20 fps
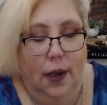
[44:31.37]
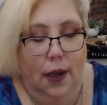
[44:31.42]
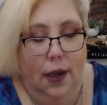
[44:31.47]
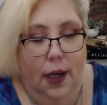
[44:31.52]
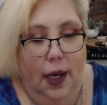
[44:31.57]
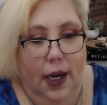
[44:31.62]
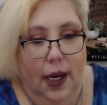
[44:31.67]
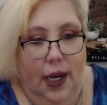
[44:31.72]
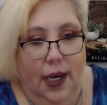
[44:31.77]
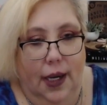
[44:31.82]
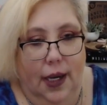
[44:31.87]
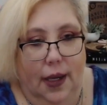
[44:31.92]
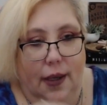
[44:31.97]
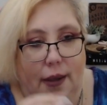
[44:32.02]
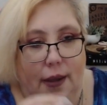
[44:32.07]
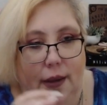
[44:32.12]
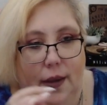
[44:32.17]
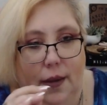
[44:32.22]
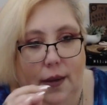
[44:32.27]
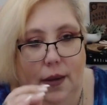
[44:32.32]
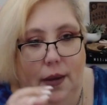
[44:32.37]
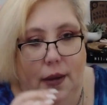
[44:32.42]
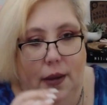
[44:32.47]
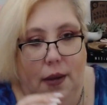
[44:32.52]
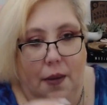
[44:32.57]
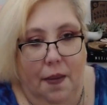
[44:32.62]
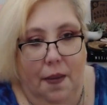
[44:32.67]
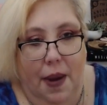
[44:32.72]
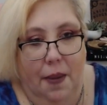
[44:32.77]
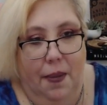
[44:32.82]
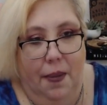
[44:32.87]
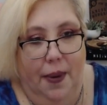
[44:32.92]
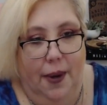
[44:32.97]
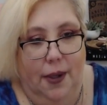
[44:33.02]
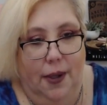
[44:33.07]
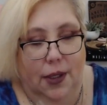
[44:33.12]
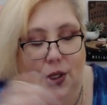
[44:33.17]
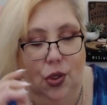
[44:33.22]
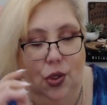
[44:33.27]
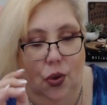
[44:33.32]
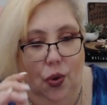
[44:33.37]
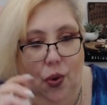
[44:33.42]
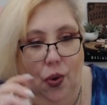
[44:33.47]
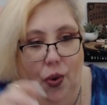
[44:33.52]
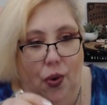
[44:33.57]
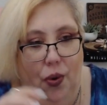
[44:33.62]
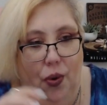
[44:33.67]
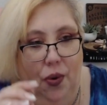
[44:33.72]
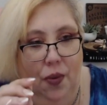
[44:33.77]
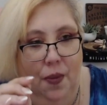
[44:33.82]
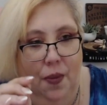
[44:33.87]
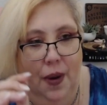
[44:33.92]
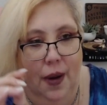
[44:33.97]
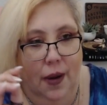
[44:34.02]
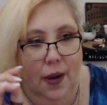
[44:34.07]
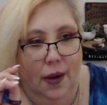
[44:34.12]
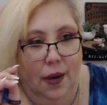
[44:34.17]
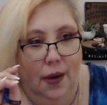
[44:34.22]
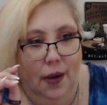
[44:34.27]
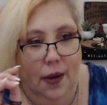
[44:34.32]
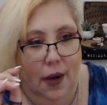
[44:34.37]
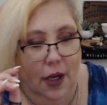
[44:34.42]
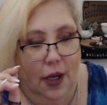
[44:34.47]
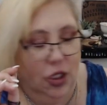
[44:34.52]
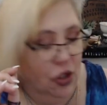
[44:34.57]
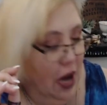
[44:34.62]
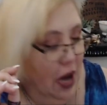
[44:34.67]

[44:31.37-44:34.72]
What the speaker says: in the members whom are trying